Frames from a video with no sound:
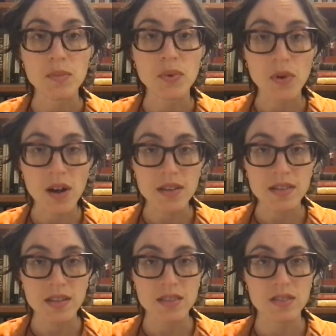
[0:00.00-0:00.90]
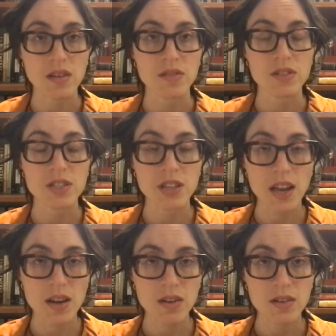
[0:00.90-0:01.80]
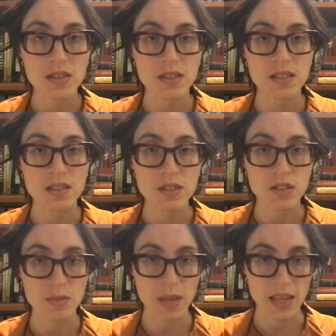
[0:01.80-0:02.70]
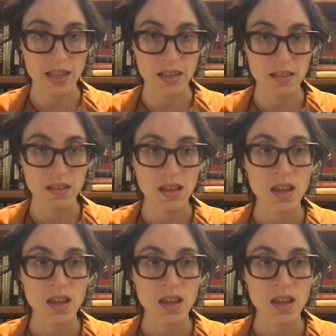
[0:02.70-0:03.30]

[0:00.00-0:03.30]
process of shared decision-making